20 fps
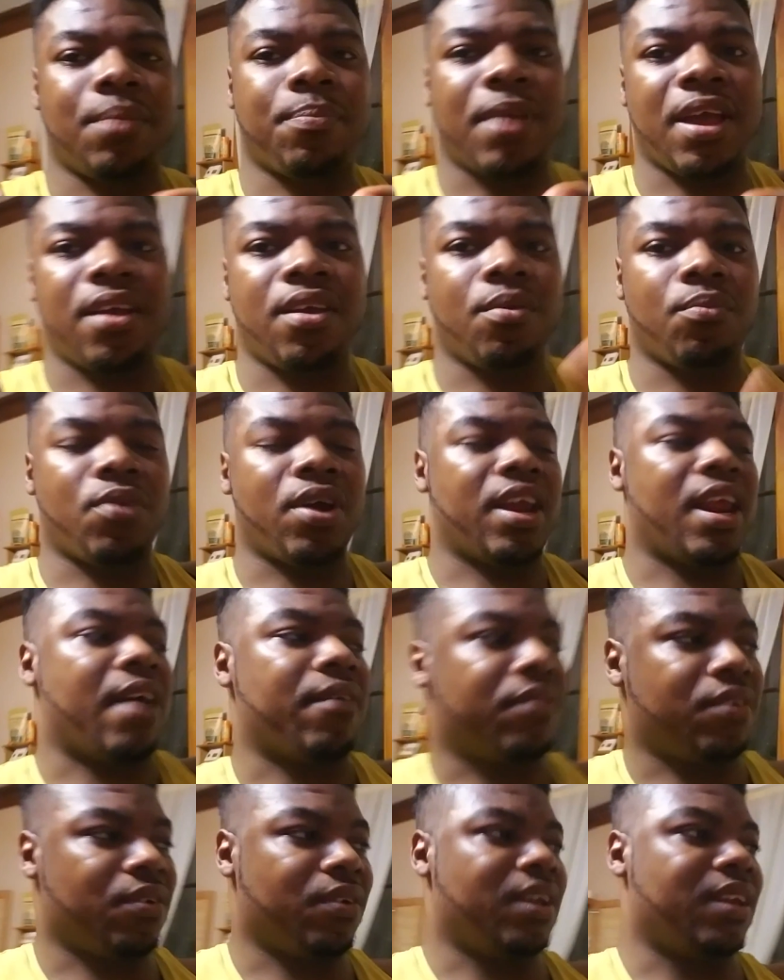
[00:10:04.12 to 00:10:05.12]
met him right
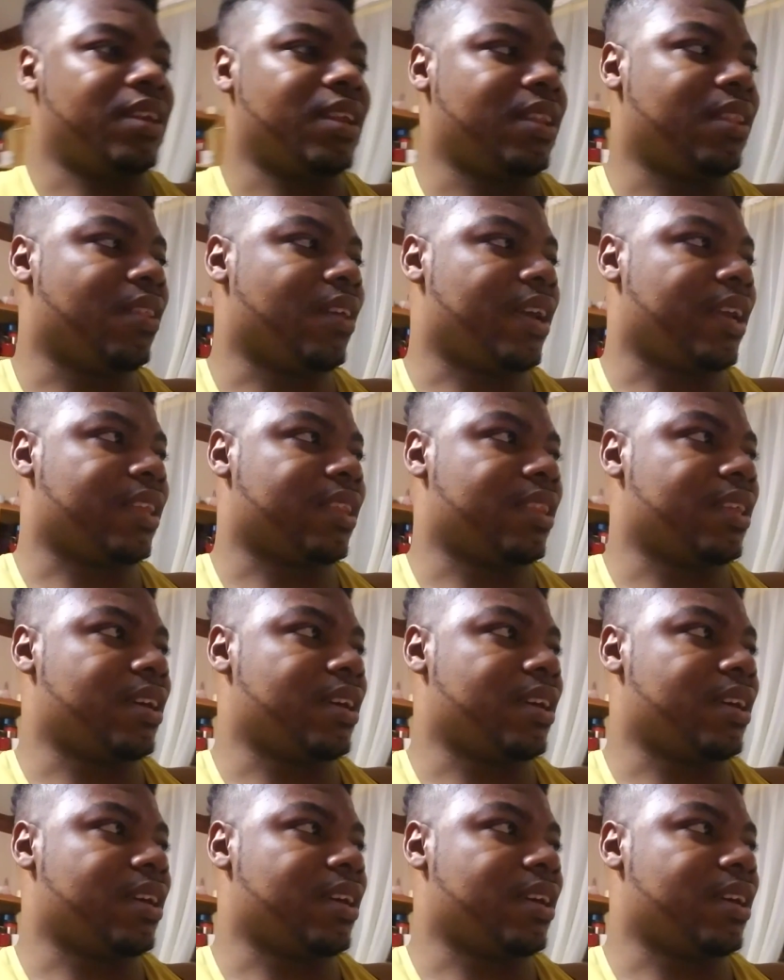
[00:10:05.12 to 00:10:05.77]
after he did, like,